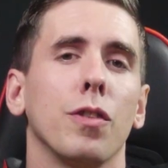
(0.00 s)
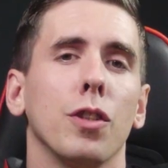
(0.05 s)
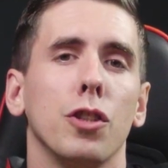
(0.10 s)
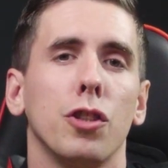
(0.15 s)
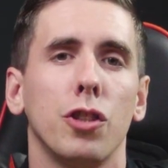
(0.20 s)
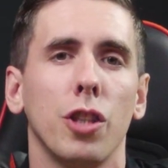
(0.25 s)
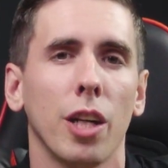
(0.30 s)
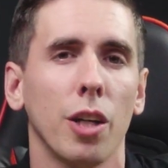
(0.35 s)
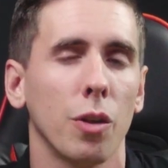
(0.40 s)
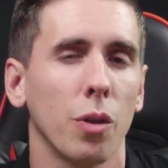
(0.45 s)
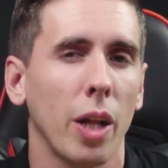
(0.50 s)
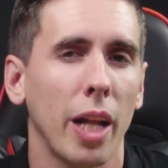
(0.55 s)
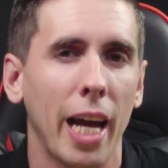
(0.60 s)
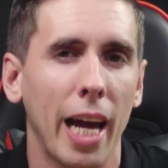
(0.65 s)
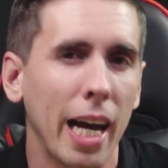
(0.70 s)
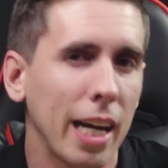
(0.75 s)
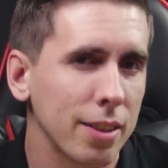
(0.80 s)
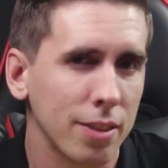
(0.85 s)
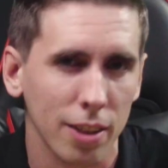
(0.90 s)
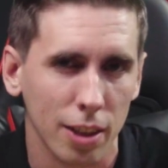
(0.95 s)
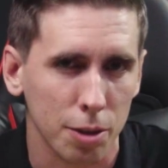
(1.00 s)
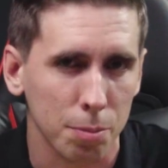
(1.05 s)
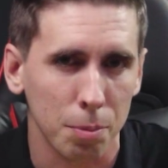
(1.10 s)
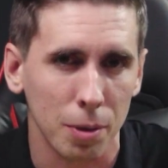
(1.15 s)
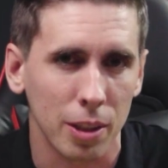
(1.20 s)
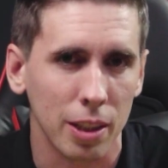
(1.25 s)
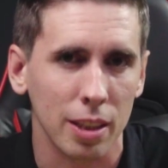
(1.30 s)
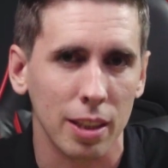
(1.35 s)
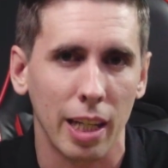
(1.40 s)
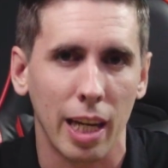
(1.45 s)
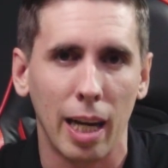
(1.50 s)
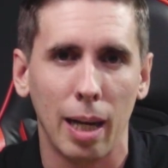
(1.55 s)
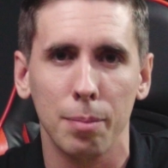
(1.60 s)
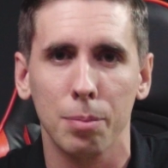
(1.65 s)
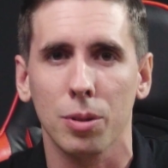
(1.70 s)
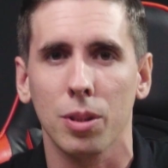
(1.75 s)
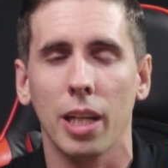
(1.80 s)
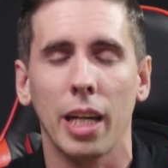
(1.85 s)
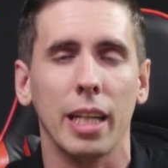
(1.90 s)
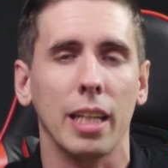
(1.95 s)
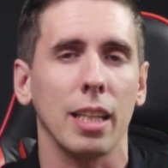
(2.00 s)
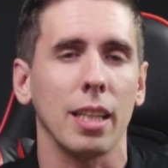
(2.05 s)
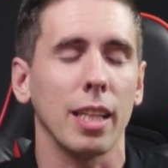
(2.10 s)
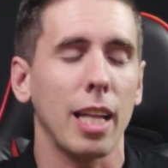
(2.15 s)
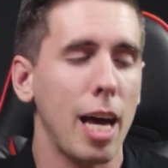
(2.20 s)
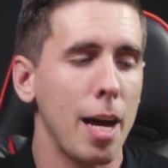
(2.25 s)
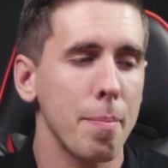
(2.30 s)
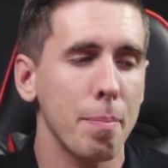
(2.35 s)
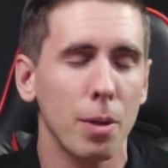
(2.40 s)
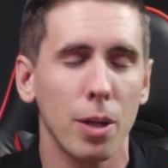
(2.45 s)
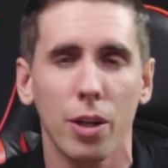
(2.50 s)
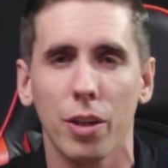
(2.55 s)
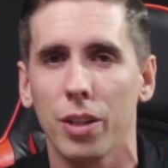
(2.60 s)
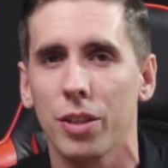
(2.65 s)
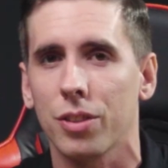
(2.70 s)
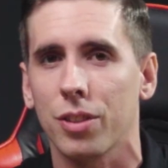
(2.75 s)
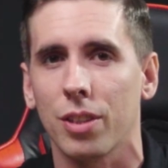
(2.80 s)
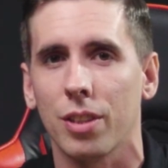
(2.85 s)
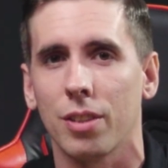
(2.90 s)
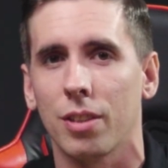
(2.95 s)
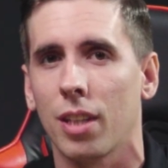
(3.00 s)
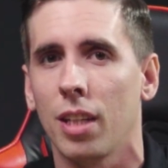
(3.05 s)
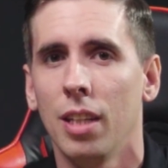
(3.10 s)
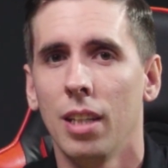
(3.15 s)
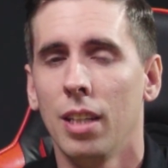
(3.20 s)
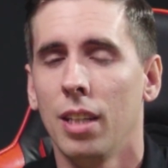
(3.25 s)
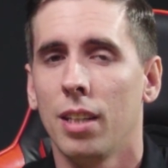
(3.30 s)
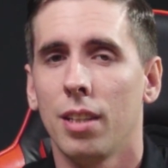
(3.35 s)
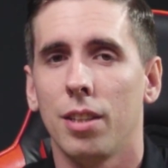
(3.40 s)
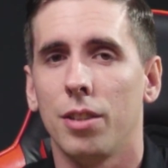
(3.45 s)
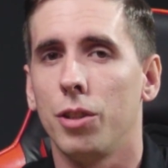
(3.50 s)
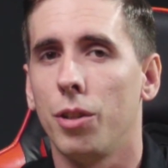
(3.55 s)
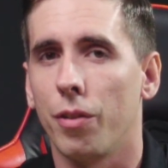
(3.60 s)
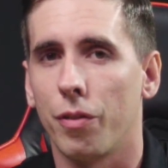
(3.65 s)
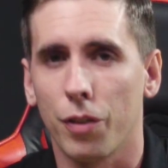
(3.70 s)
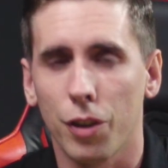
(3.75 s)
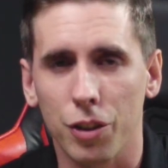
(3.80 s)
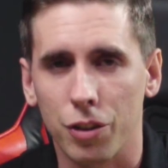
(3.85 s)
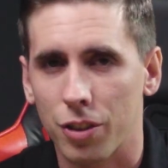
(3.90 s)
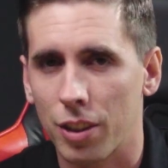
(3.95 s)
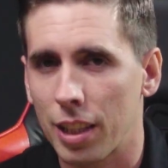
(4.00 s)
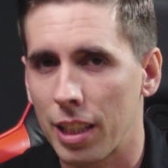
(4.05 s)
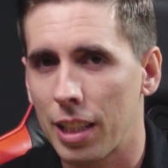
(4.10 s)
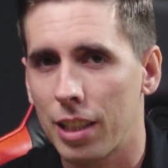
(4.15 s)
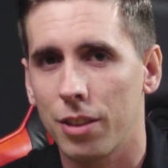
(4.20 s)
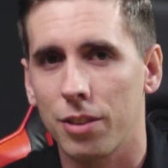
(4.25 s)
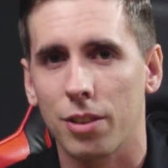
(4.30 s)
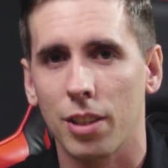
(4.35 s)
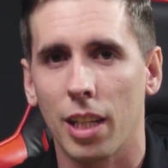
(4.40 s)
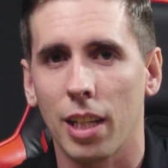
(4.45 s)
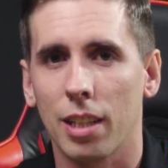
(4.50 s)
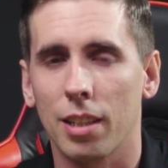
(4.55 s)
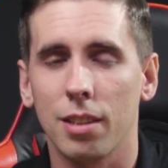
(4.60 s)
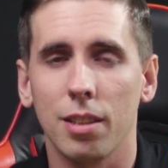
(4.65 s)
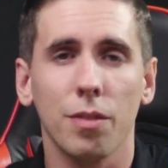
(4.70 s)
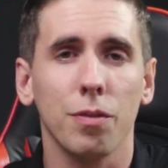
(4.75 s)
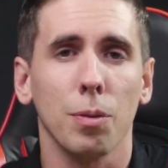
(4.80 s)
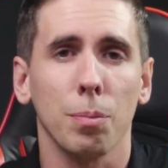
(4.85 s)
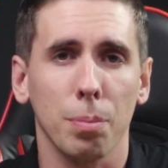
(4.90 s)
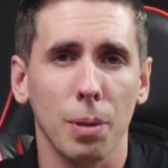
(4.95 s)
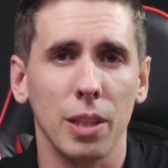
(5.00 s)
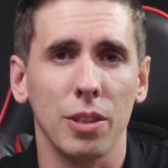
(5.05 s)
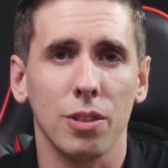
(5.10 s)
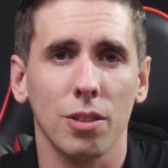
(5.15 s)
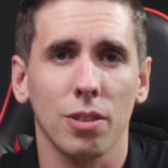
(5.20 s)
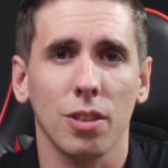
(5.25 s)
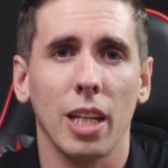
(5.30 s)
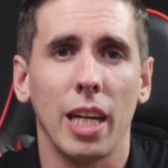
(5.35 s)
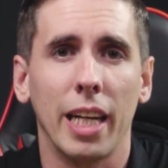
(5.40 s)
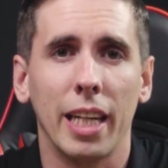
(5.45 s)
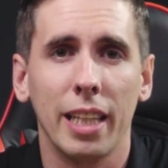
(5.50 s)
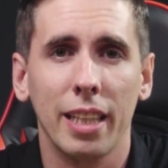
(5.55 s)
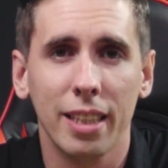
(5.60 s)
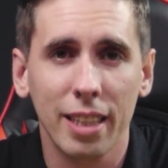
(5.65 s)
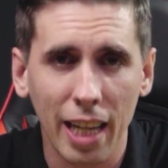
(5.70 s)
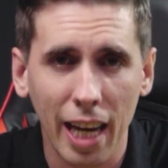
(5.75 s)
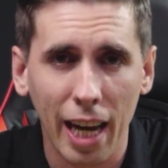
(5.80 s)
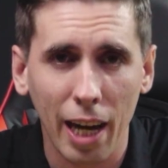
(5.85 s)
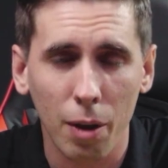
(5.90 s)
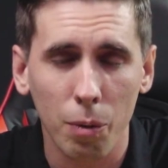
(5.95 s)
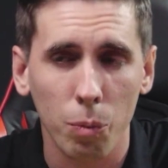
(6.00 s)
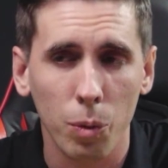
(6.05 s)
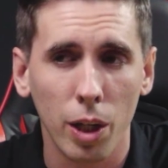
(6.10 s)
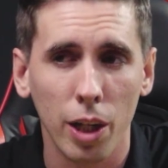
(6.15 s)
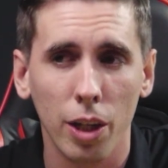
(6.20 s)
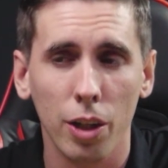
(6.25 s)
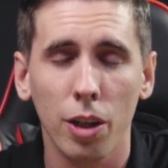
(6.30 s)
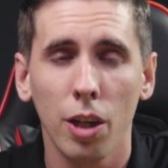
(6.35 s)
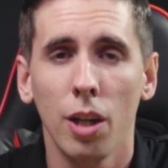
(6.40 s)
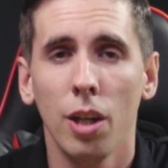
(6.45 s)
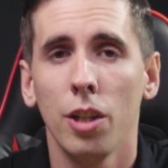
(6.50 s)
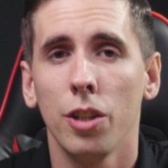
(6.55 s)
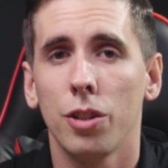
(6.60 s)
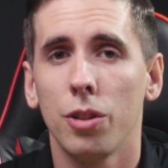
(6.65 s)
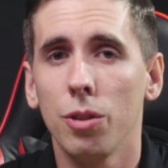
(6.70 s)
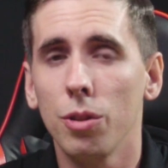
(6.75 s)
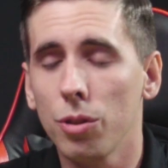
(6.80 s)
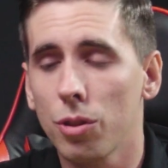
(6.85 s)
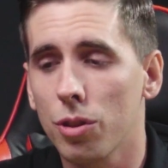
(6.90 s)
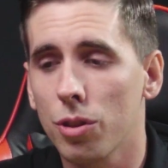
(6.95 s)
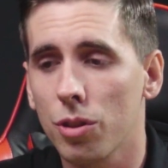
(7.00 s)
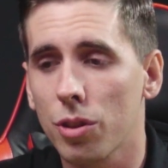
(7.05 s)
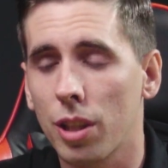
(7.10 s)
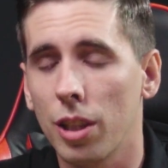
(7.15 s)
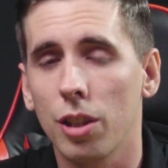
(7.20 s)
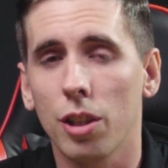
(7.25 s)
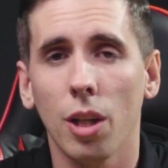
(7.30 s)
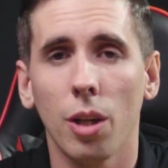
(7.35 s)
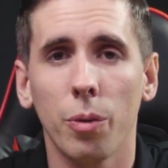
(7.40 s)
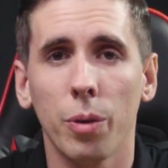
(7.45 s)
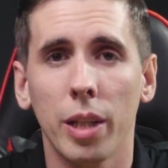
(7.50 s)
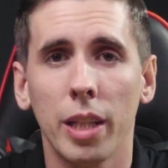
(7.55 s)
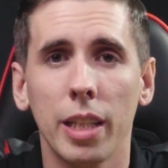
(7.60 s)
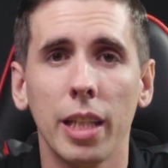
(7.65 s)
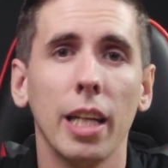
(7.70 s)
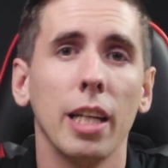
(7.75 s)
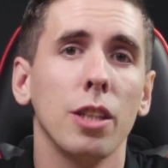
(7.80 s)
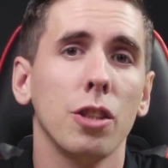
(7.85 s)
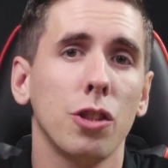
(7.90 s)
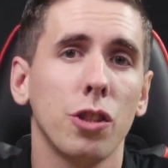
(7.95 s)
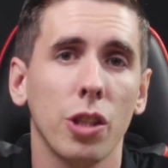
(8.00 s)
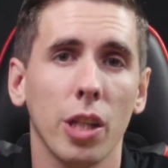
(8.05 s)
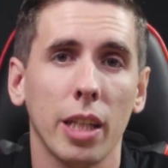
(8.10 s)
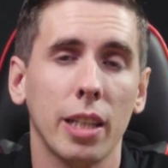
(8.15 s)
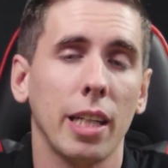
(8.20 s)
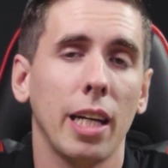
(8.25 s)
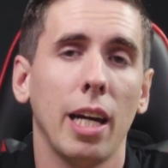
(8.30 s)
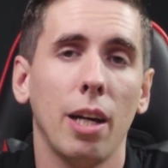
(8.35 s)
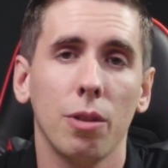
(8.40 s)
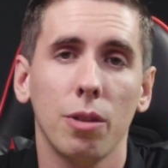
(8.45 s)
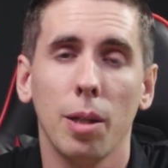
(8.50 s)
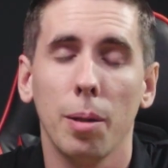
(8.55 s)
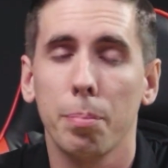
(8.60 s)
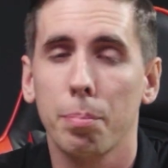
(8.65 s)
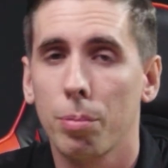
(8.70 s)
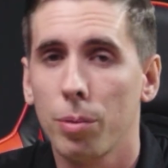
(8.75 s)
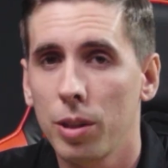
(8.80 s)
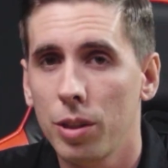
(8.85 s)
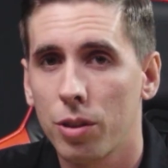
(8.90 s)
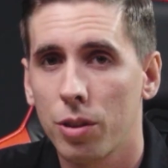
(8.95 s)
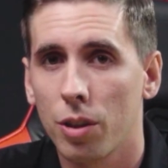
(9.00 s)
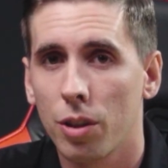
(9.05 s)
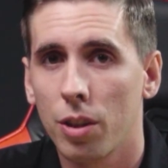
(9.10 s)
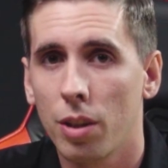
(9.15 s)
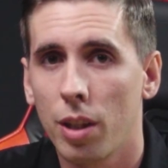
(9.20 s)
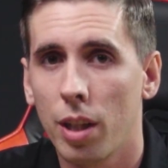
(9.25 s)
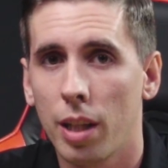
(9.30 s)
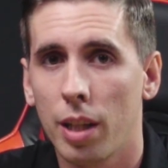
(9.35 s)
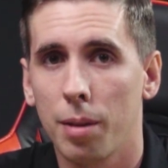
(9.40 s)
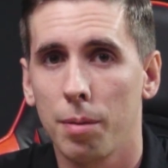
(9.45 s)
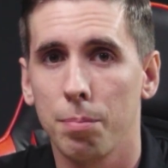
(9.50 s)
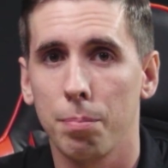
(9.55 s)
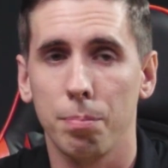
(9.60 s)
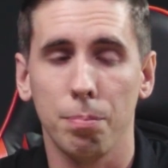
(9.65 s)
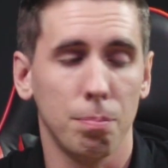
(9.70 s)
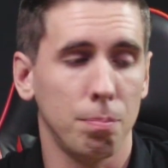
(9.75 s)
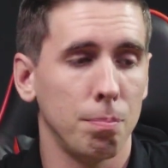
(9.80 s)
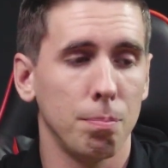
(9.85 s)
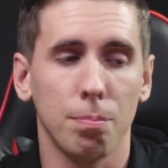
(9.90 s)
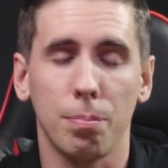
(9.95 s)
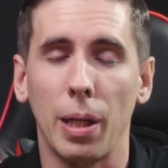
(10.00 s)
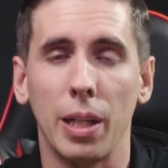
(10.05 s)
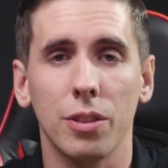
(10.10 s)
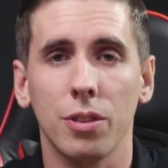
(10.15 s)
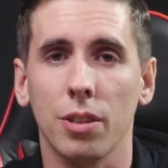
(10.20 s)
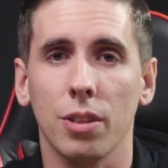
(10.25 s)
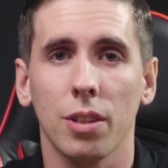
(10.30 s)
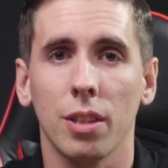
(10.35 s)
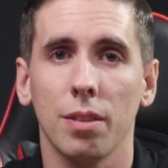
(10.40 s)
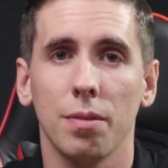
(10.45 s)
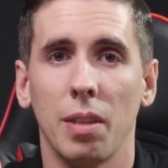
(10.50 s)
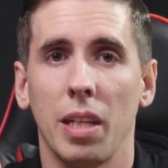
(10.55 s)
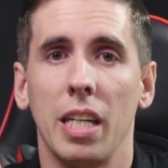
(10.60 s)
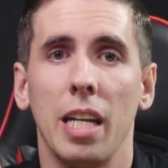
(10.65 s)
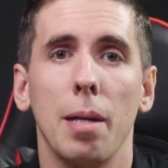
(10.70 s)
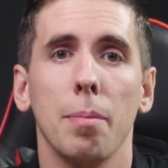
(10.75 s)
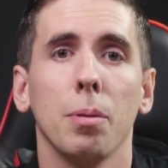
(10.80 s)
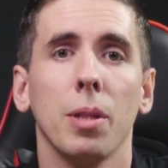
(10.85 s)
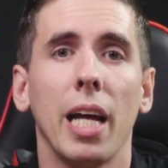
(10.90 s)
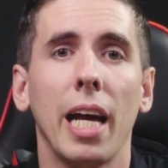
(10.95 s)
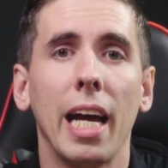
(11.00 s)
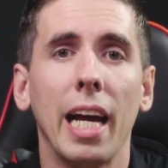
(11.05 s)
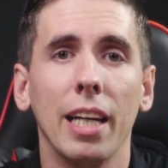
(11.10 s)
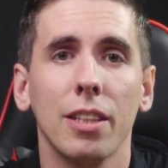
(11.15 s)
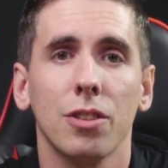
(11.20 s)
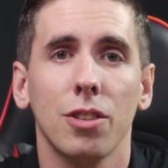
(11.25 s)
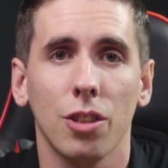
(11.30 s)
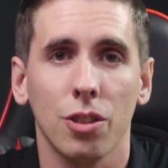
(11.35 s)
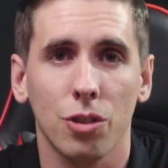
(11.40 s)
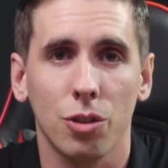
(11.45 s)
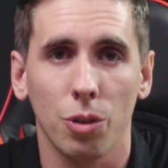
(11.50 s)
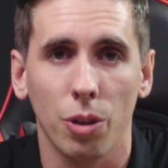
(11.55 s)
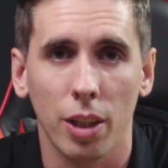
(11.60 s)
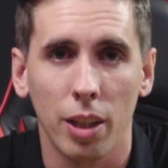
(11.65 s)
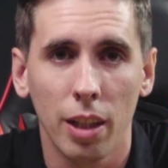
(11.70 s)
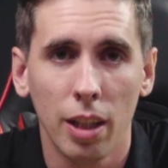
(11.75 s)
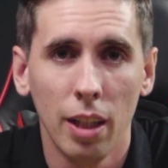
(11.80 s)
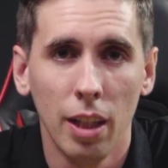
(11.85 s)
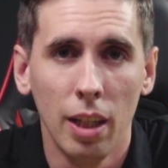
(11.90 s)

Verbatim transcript: for general access printing labs like libraries and universities and different places like that, where users can go in and check out a printer and basically enable access to it.